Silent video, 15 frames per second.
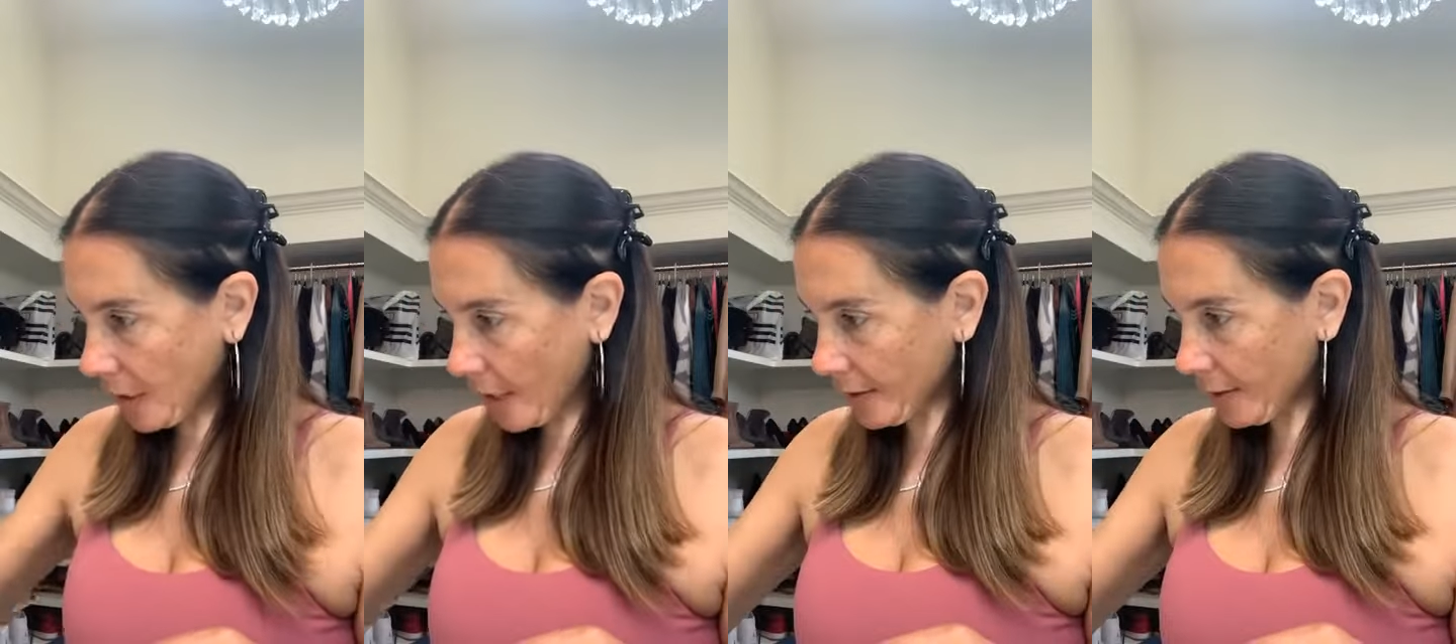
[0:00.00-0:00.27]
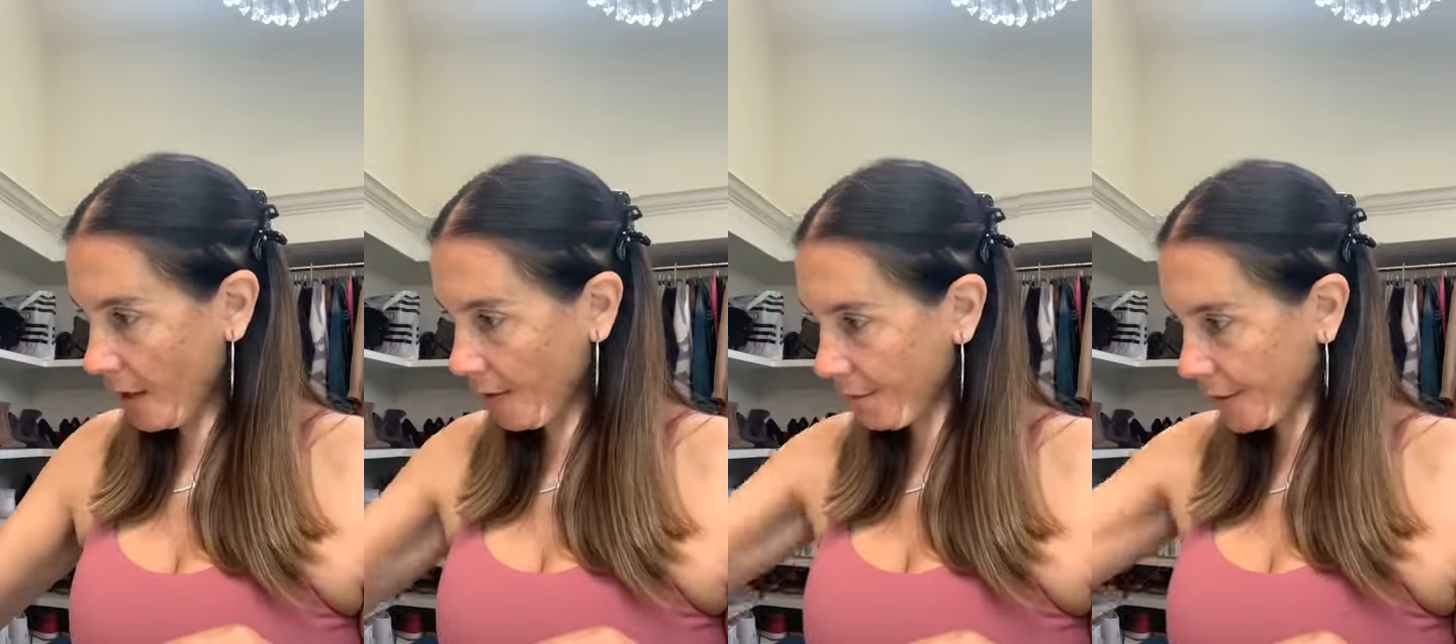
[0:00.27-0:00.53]

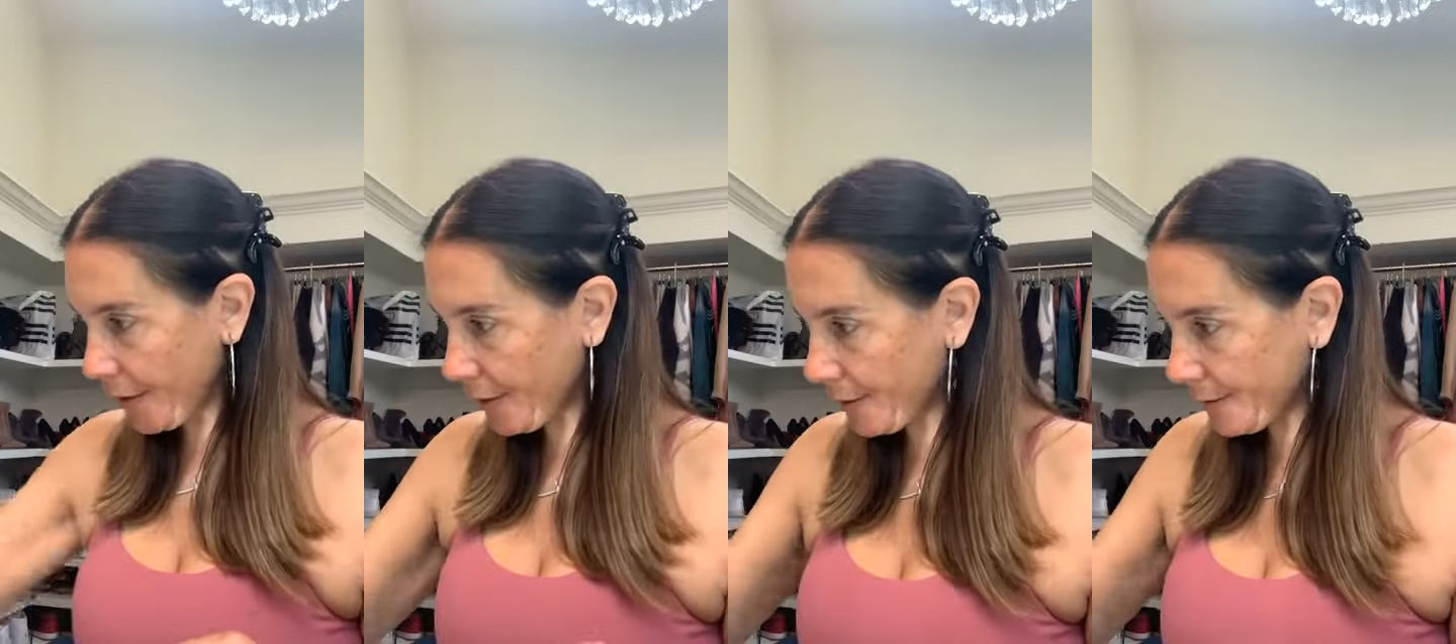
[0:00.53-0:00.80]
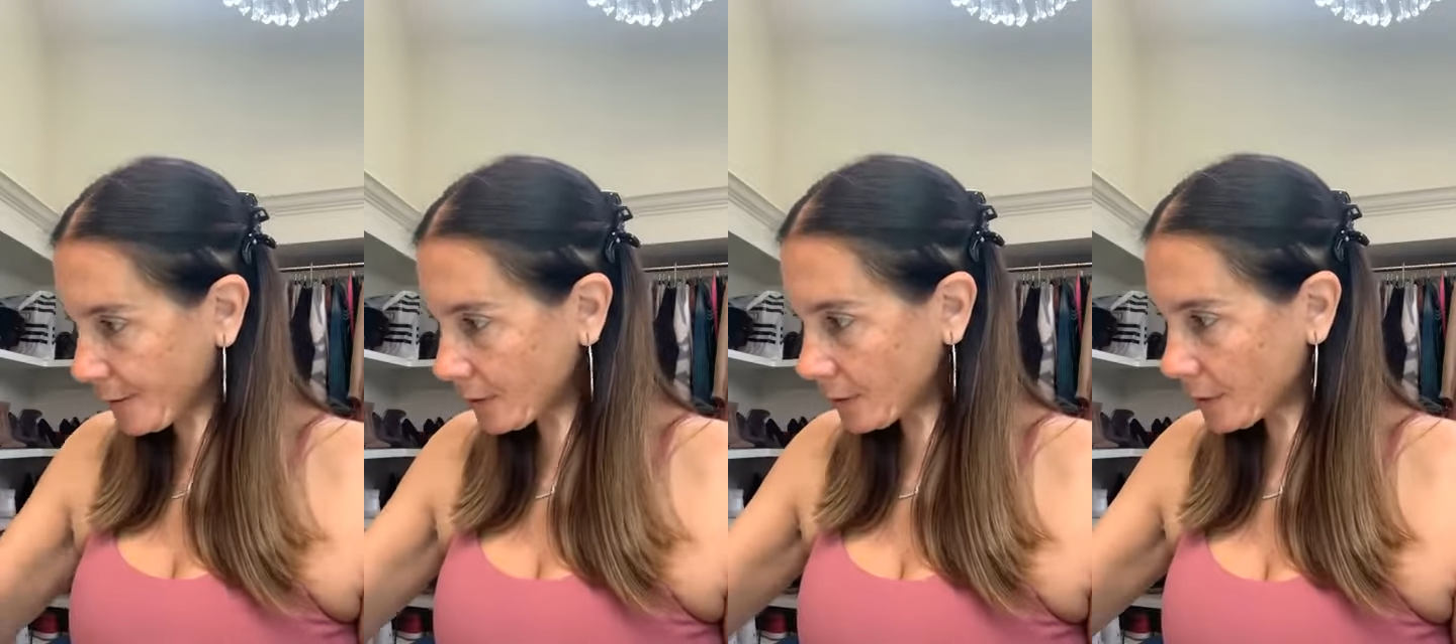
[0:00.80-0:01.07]
i love
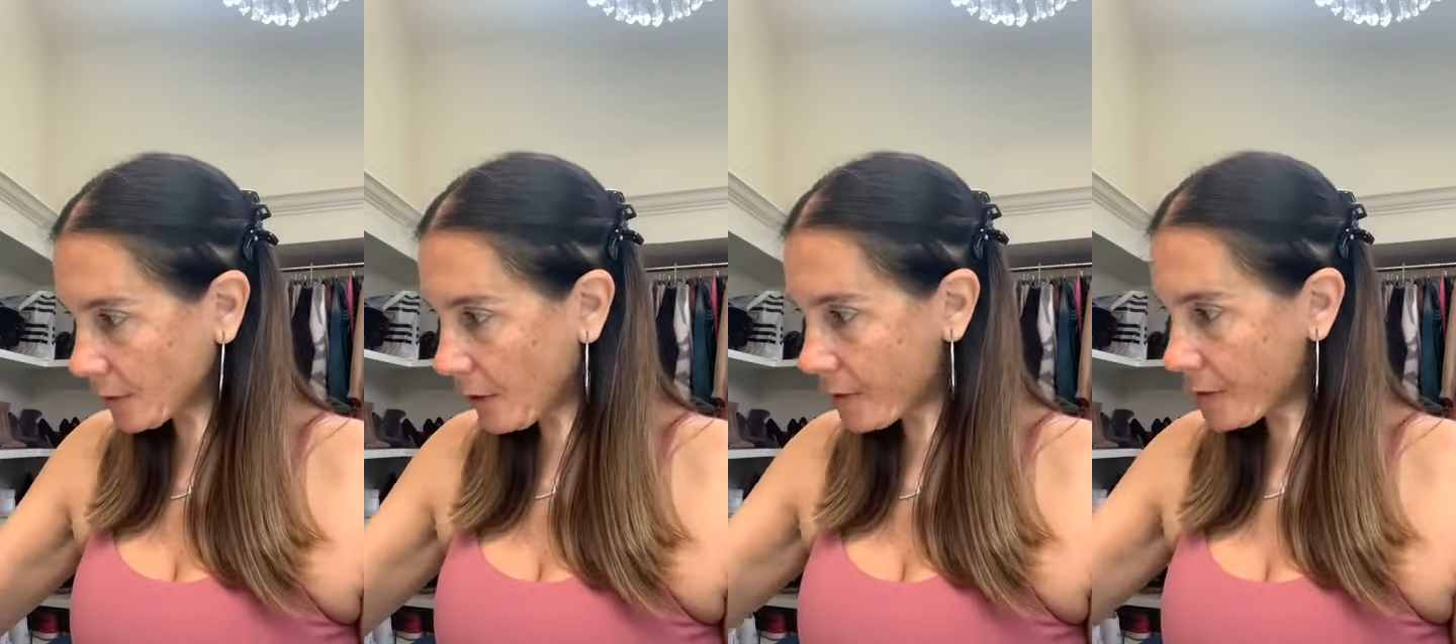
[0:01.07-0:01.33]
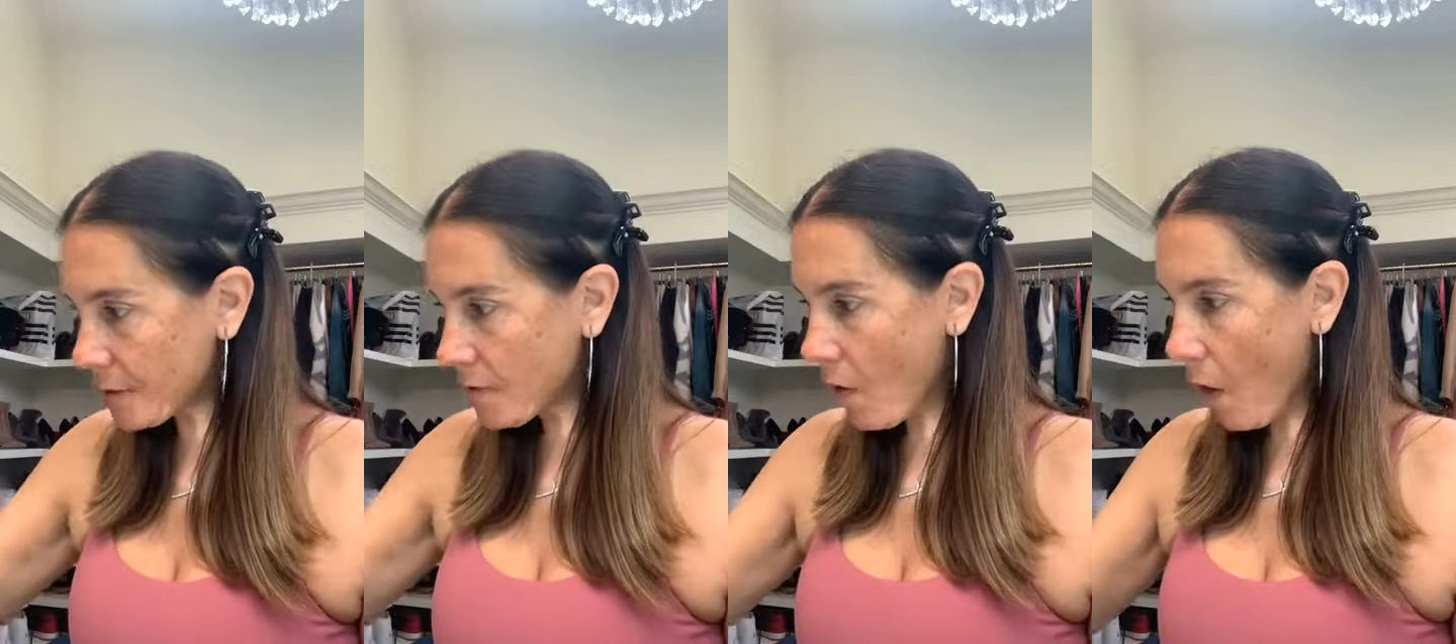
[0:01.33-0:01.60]
you
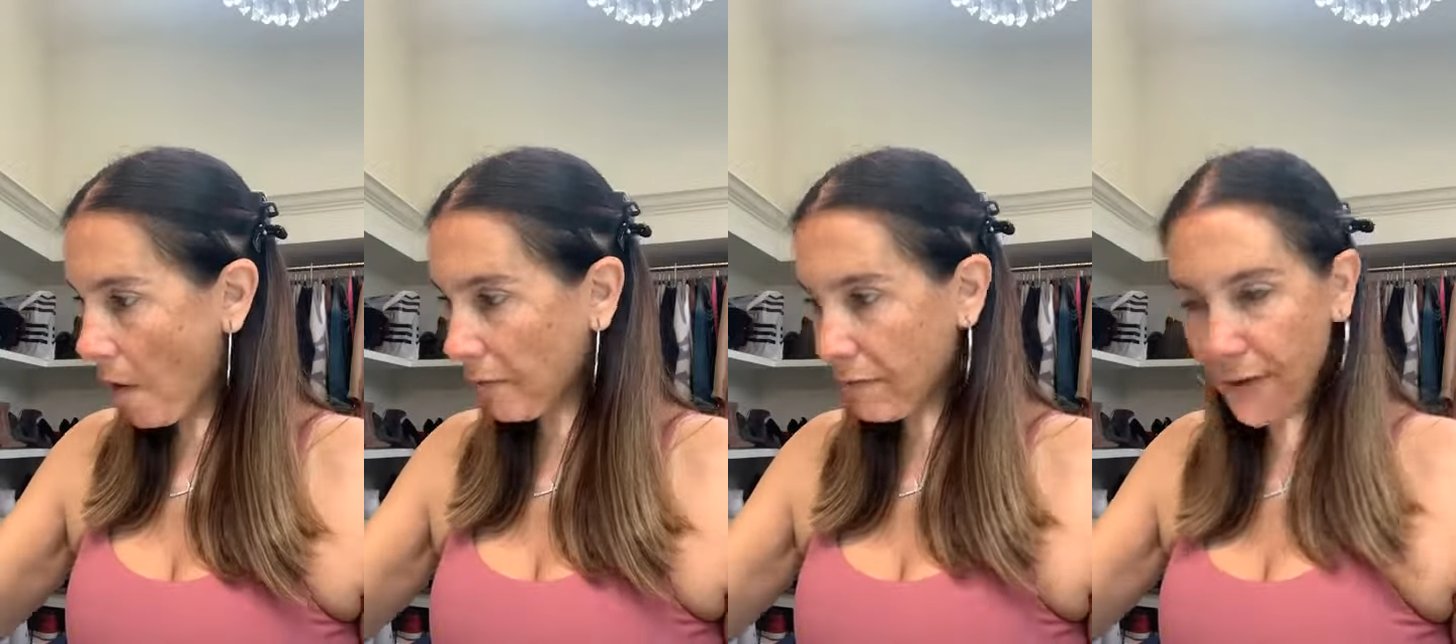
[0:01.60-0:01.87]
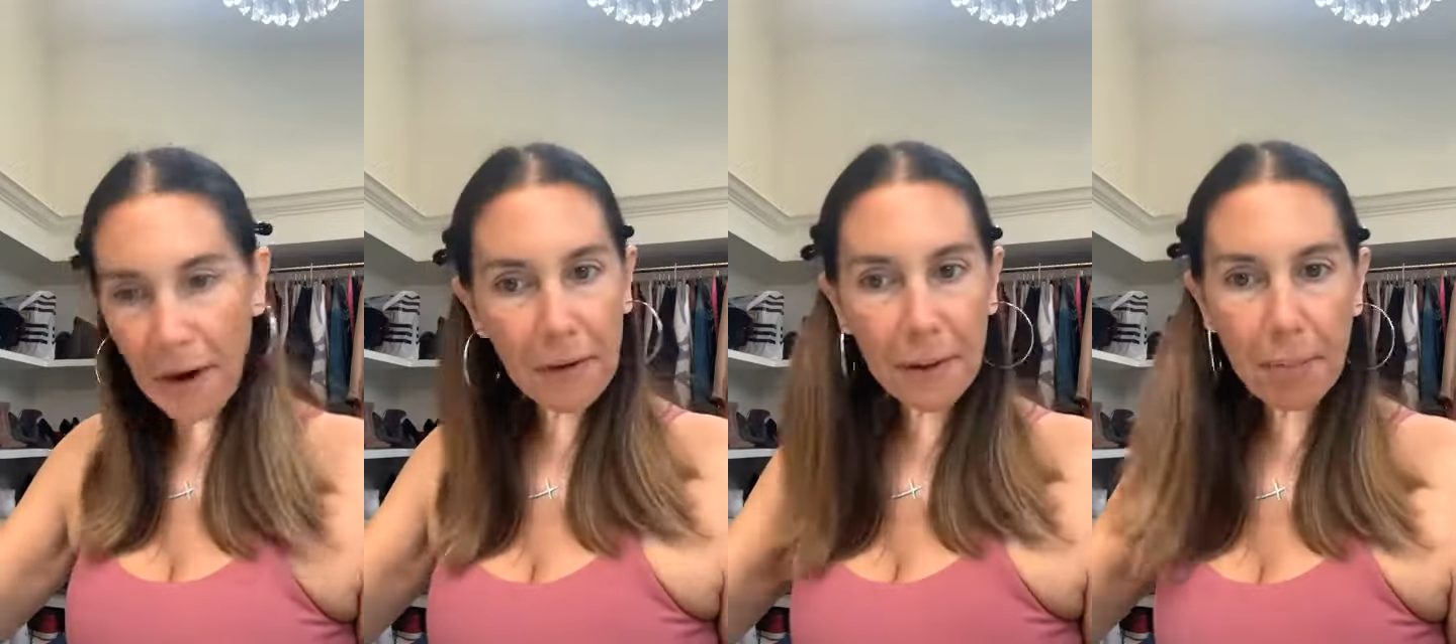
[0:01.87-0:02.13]

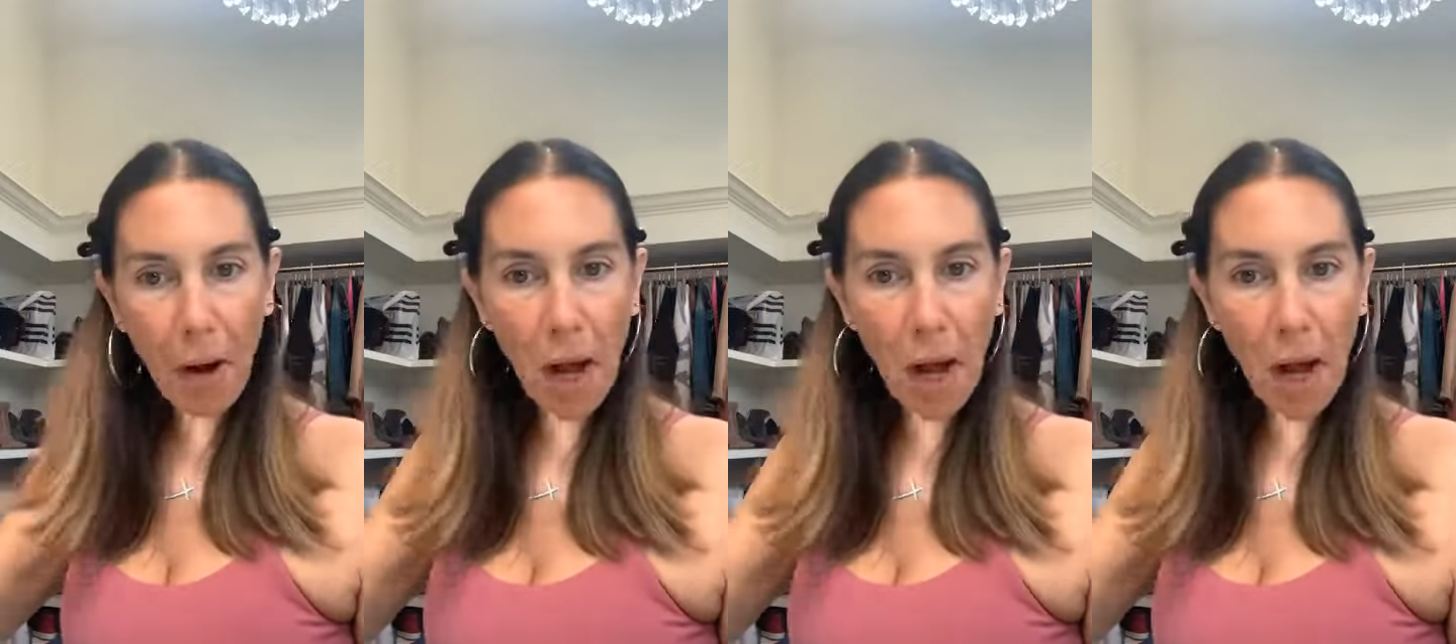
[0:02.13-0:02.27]
very